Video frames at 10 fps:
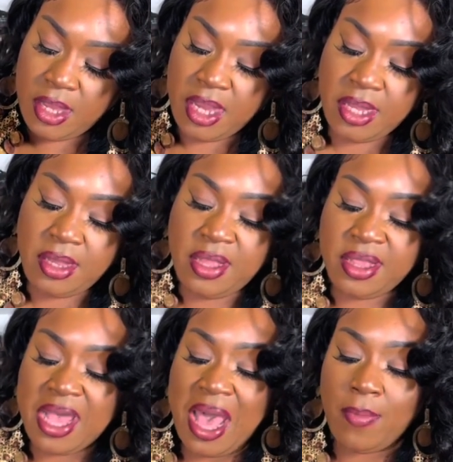And then this
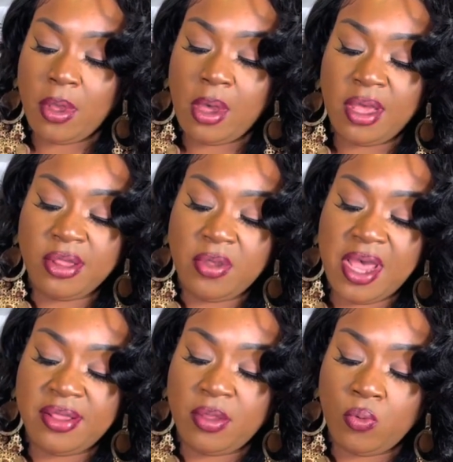top also
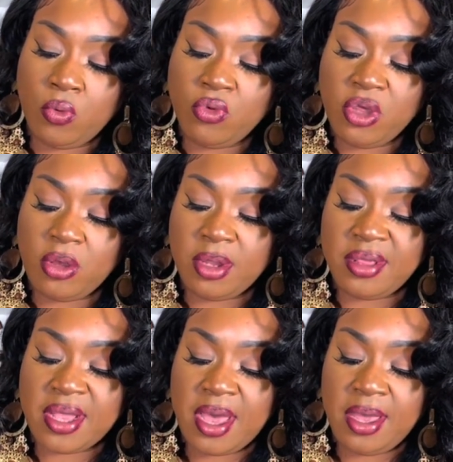has the rouging on the
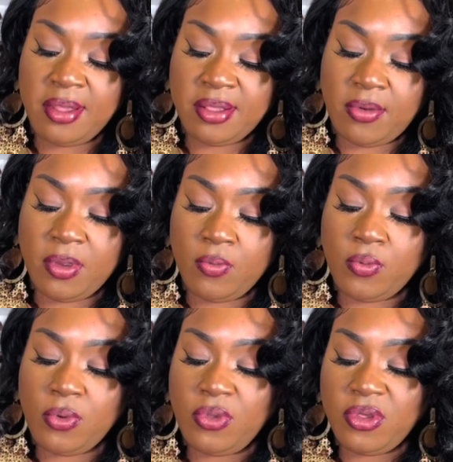side. So it
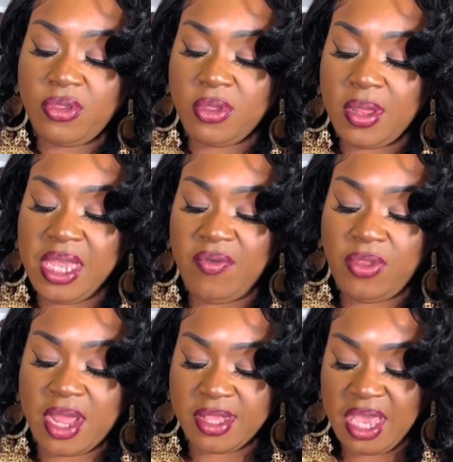rouges, gonna give you
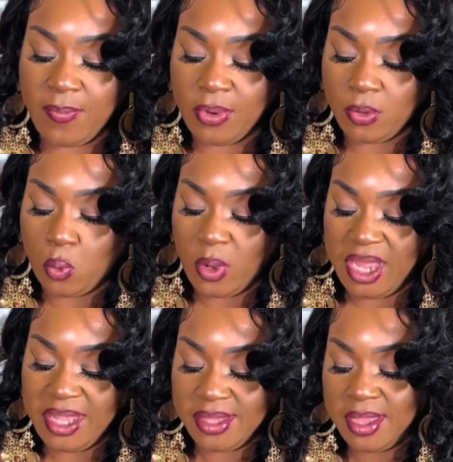that tapered
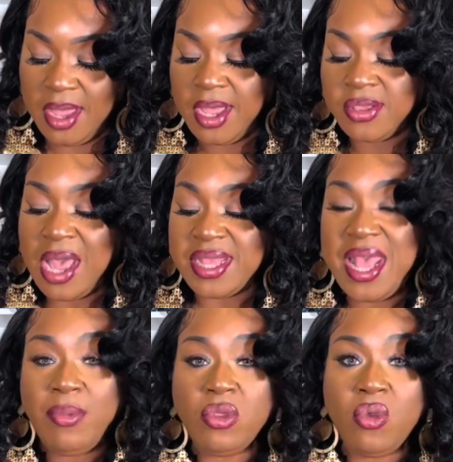waist. So I say
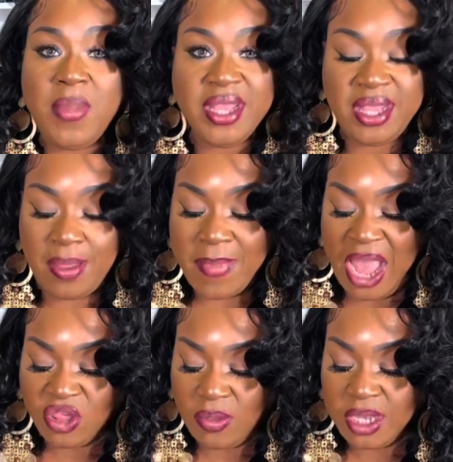I'm gonna do mixing and
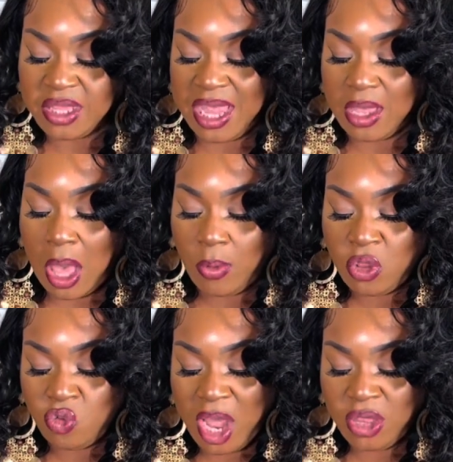matching because like I'm gonna
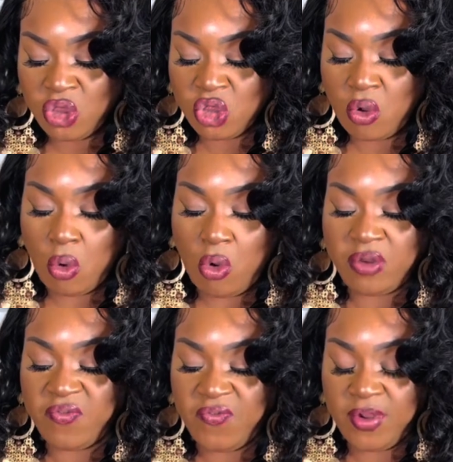try this shirt on
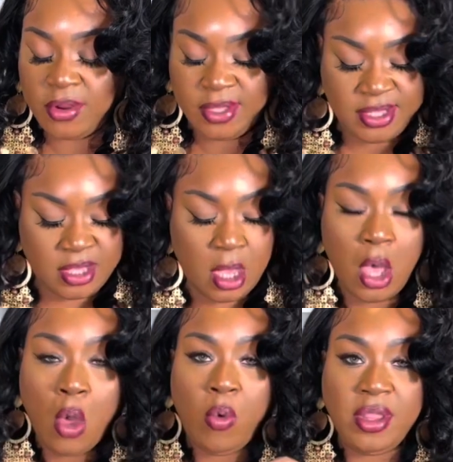first
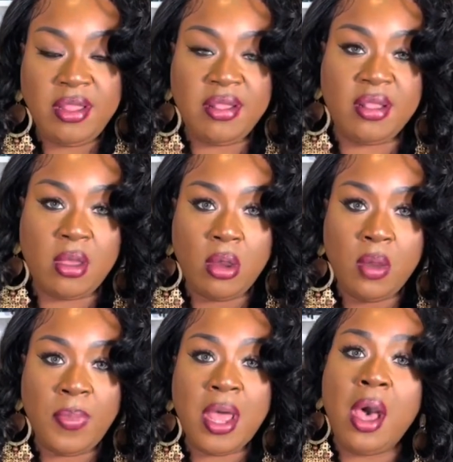with this
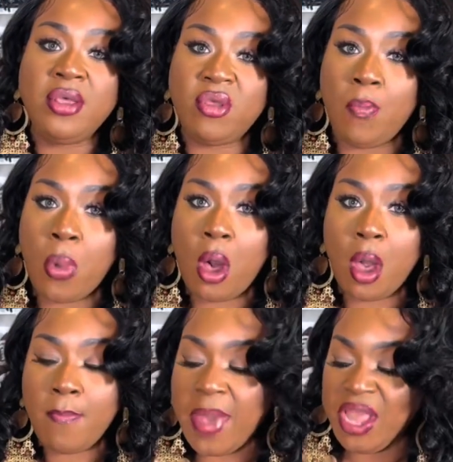skirt, but I also
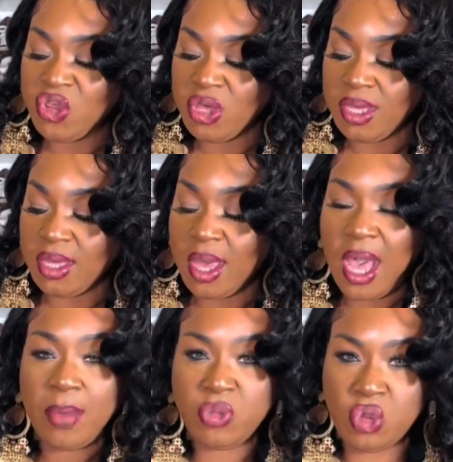bought matching
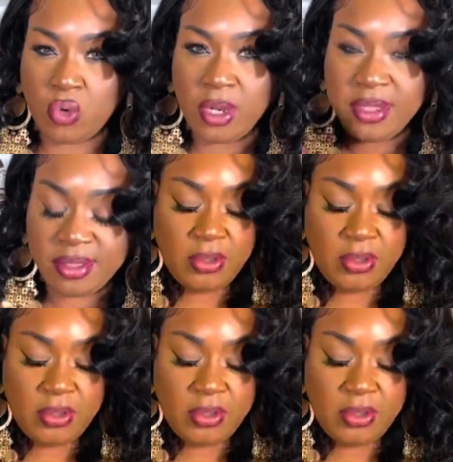um, shorts.